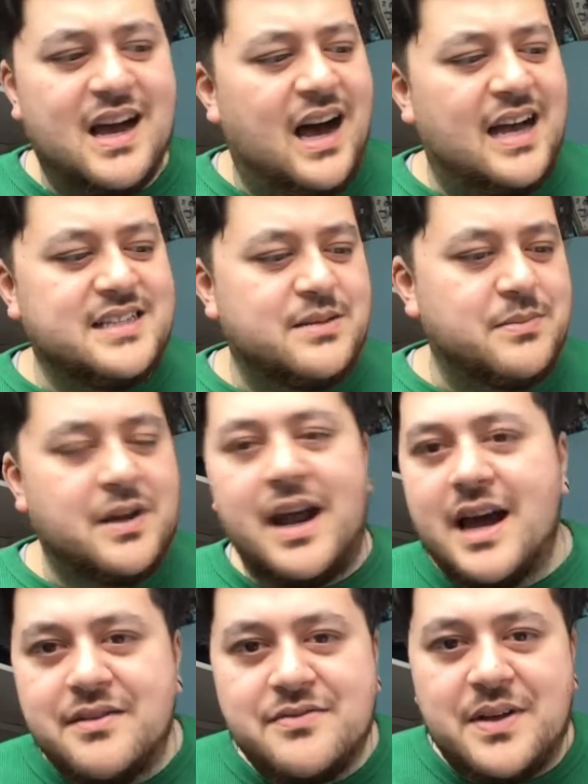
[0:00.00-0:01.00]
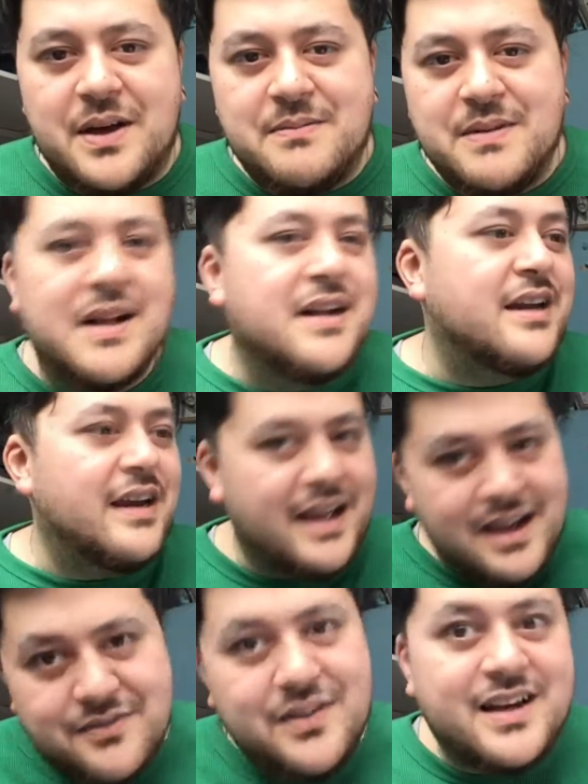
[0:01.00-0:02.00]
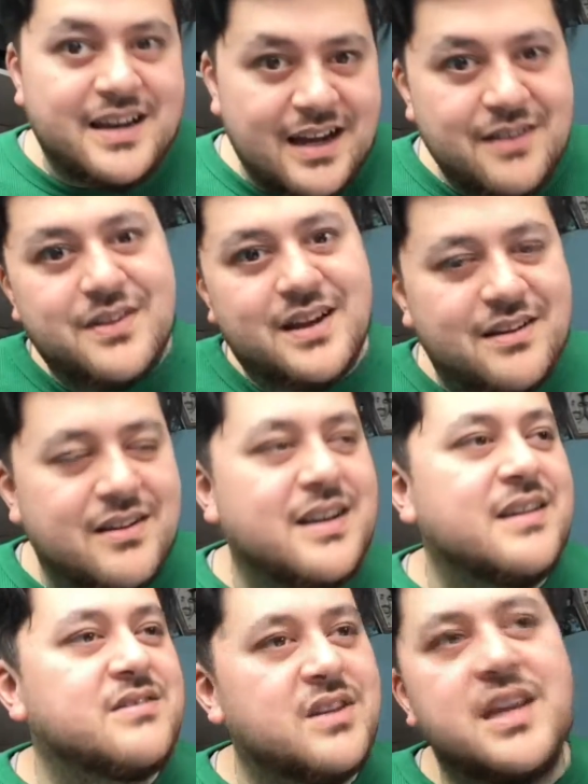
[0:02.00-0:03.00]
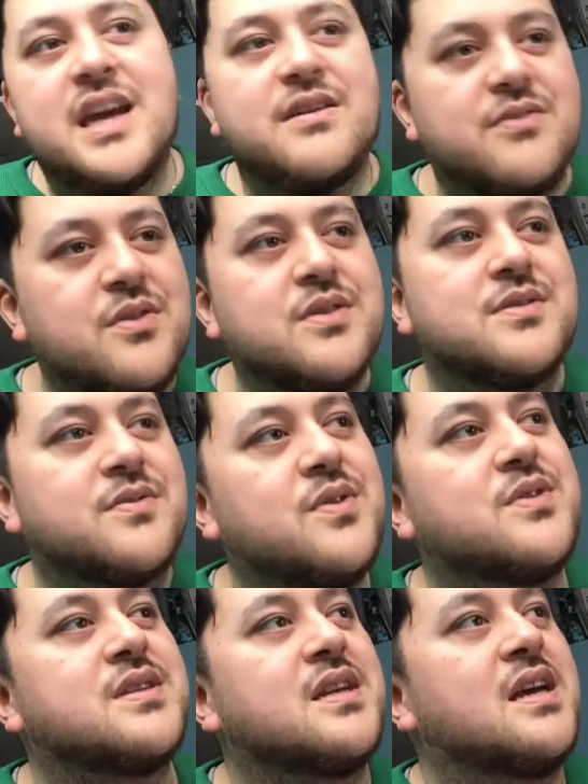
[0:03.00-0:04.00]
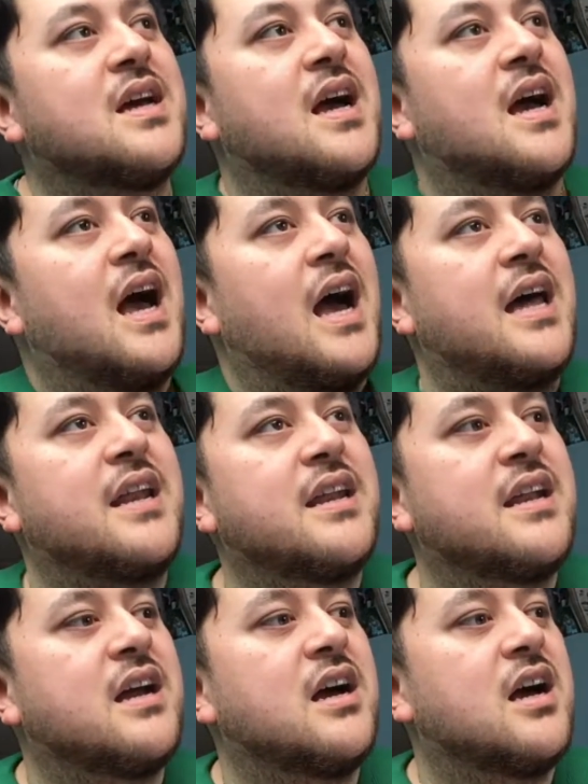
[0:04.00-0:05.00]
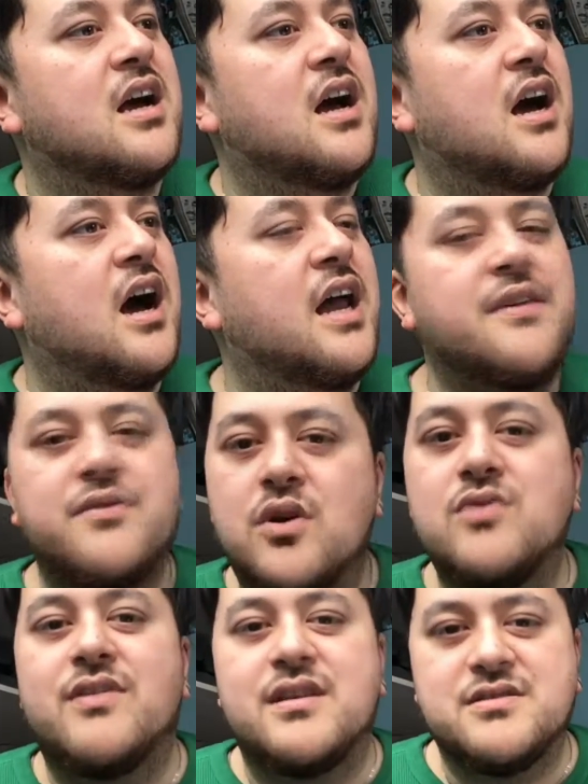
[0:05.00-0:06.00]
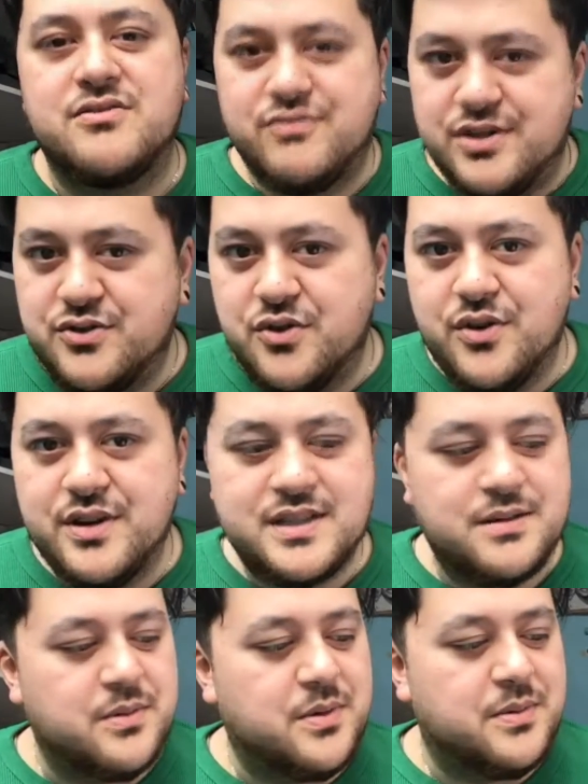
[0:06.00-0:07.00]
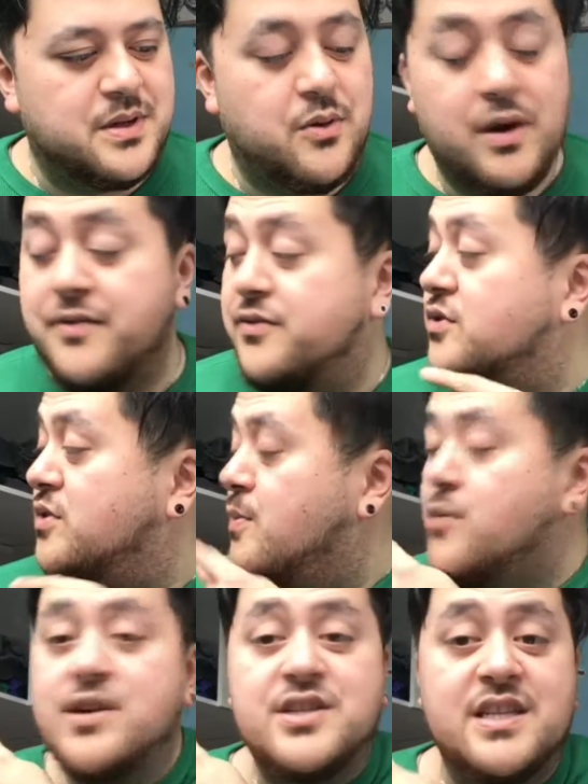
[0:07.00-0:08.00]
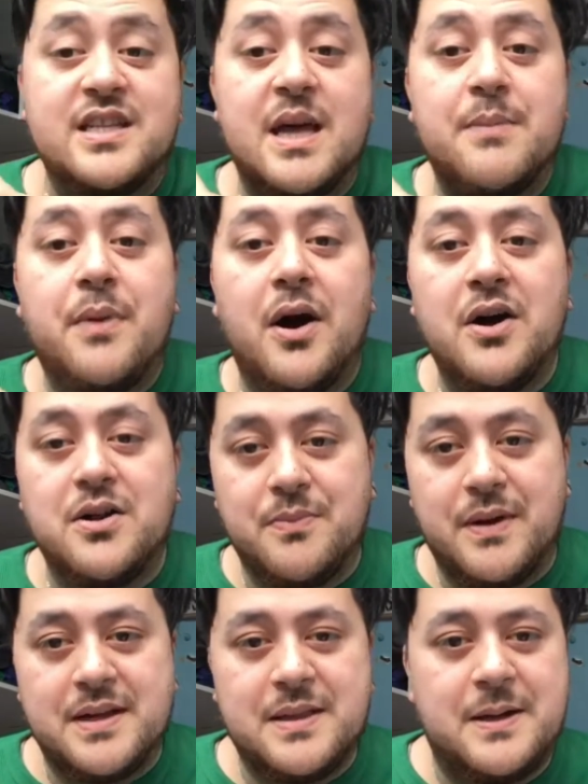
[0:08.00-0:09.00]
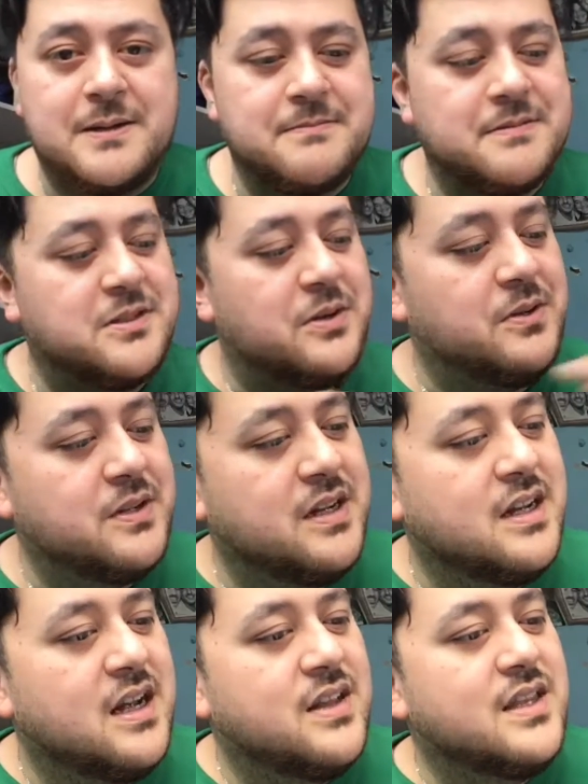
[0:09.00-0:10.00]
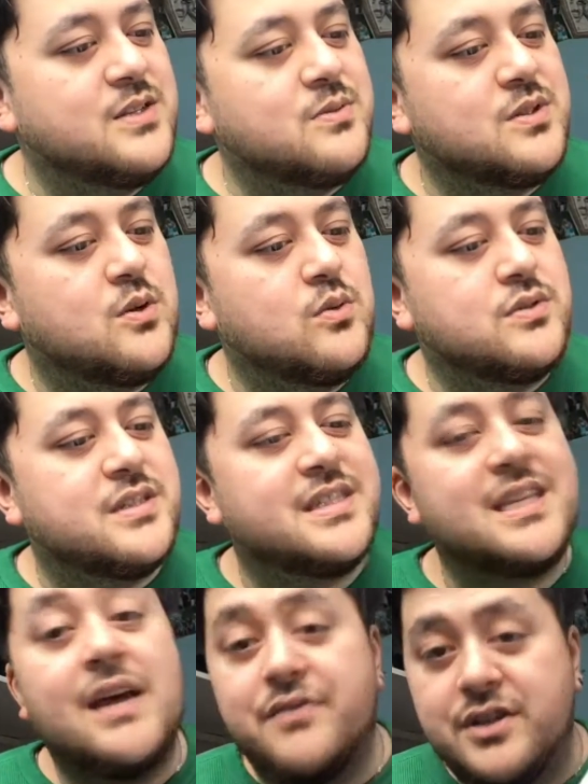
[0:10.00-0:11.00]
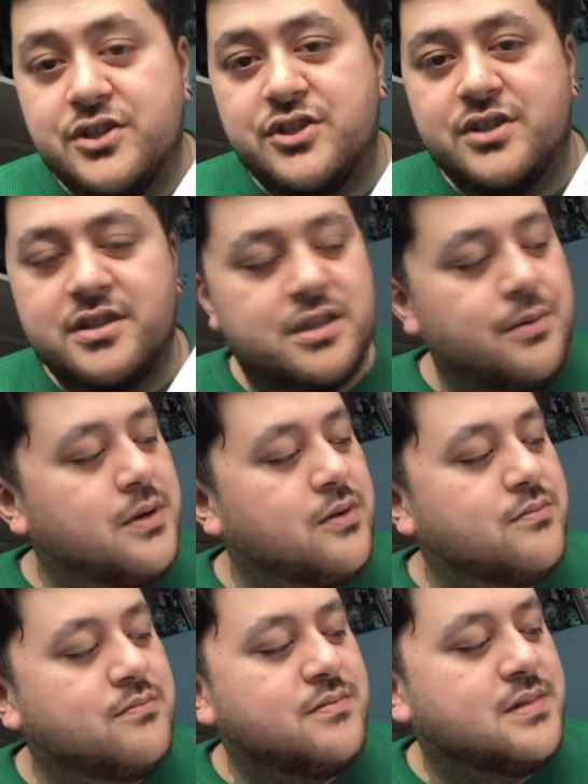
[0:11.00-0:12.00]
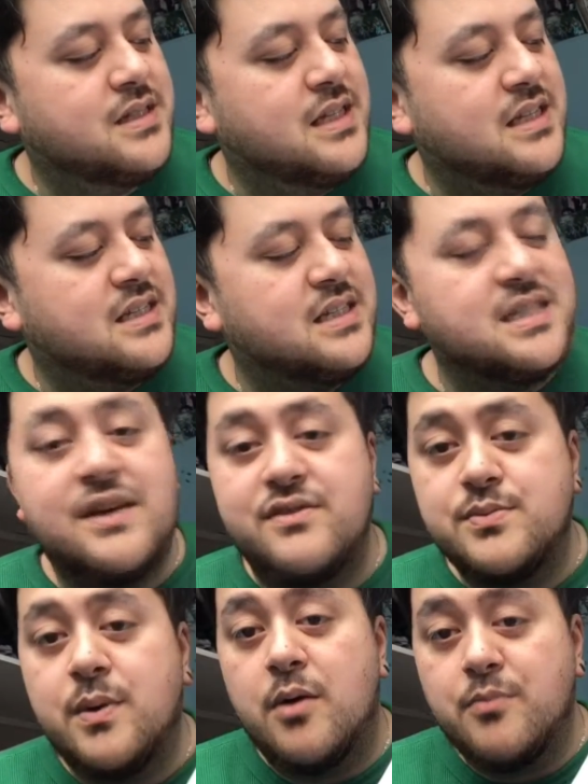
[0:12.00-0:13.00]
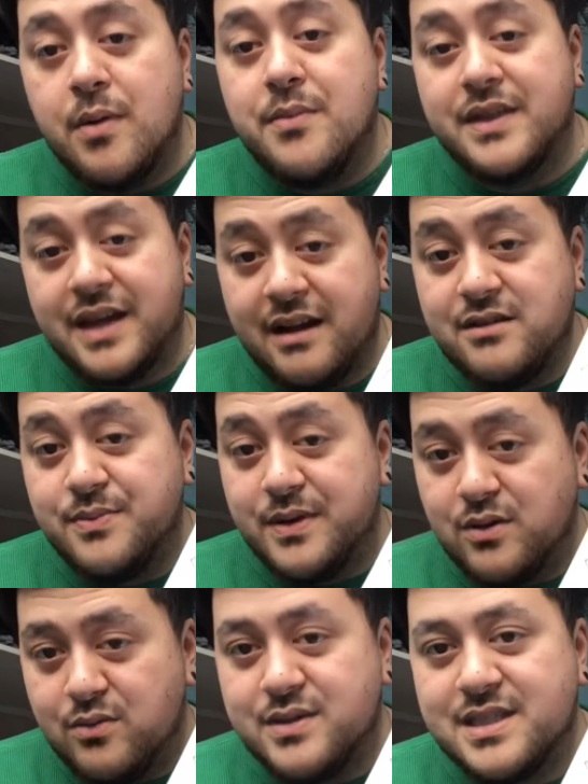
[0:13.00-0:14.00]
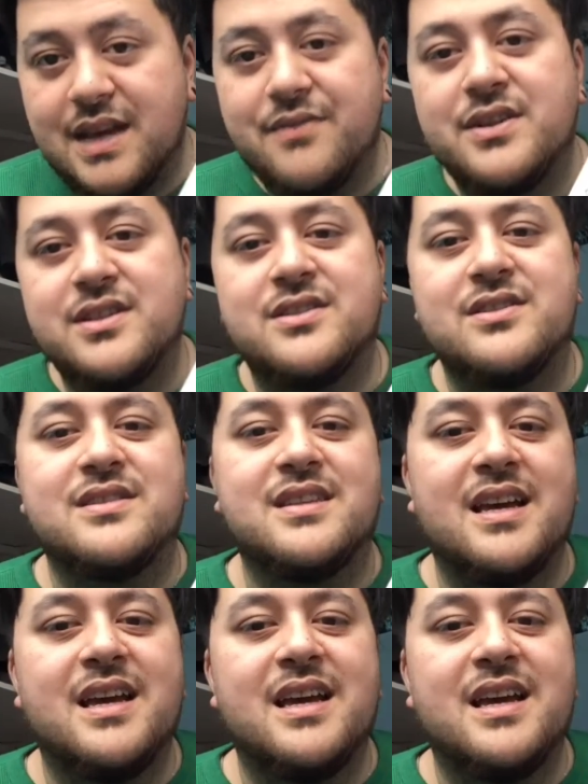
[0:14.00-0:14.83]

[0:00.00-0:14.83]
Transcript: I said, "Can I have that? Can I have that? Can I have that?" And he was like, "Yeah, of course, of course." And I never got around to redrawing some of them. And quite a few of them were actually in that pile back there. So this one's called Savage. You may not see it's a Savage, but I remember the character being called Savage because